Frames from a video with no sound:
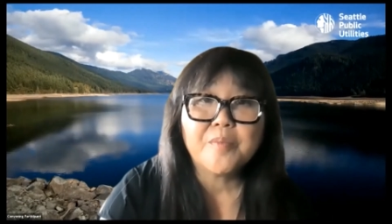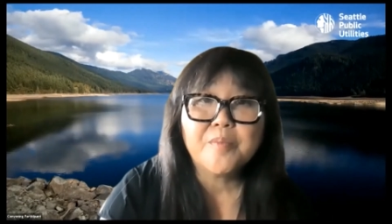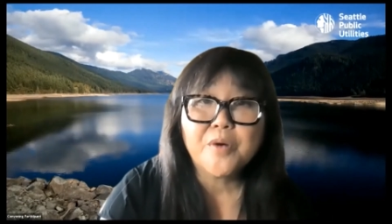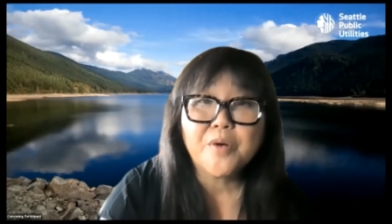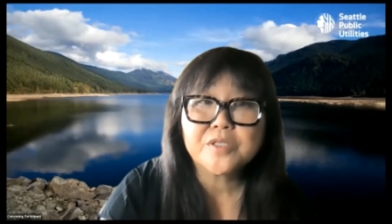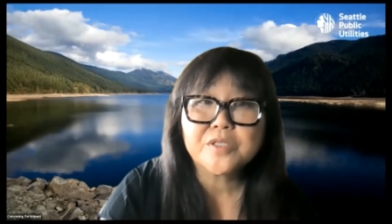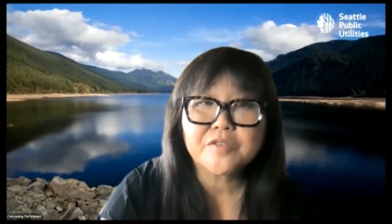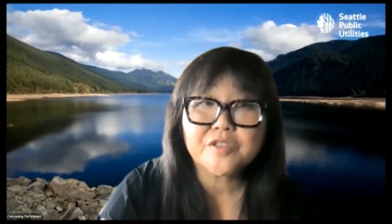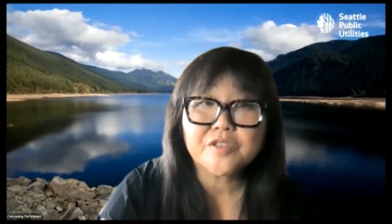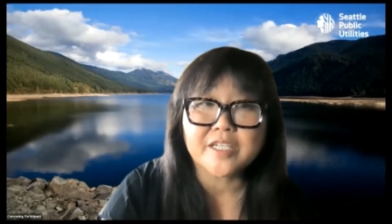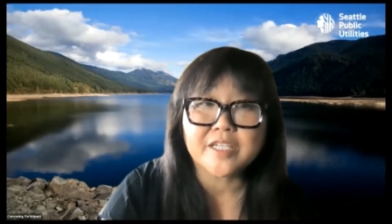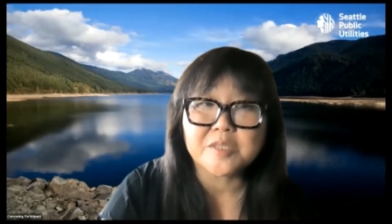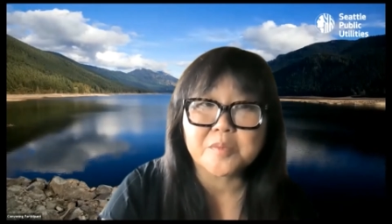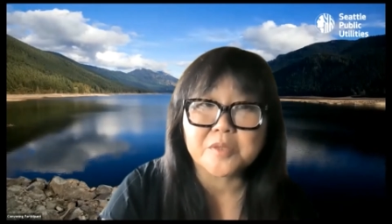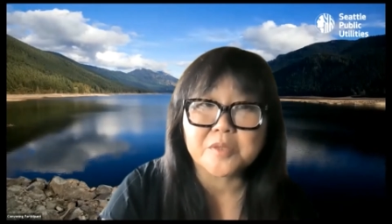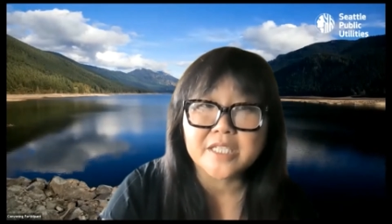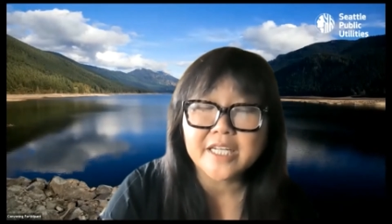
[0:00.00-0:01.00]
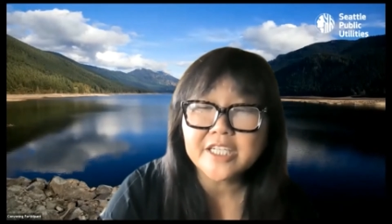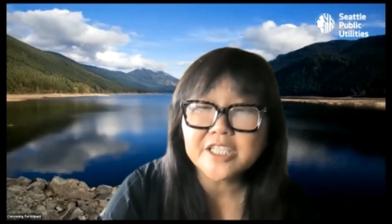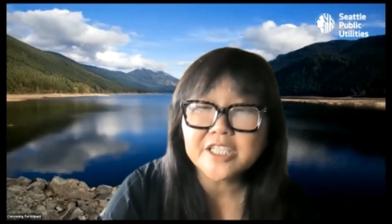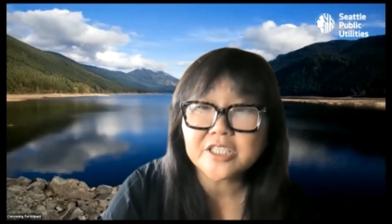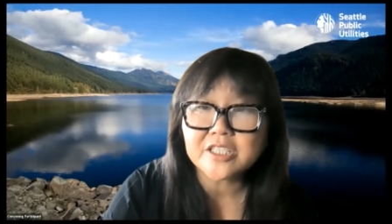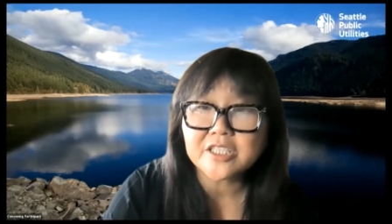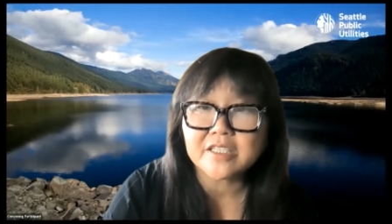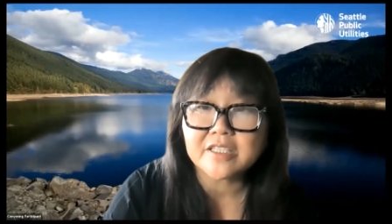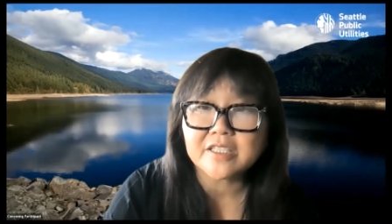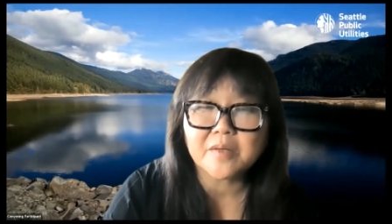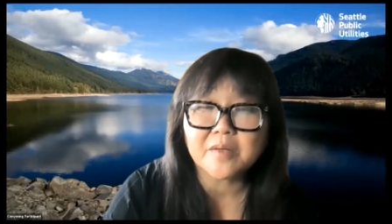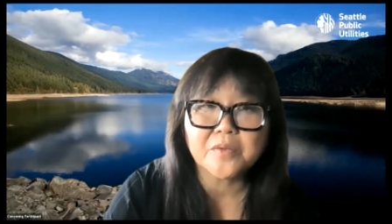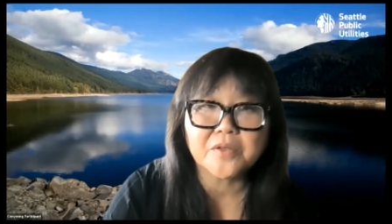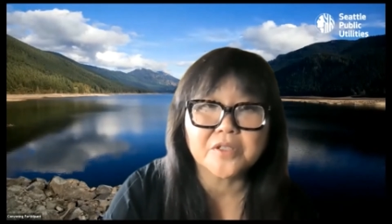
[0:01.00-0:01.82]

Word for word: The modes of transportation that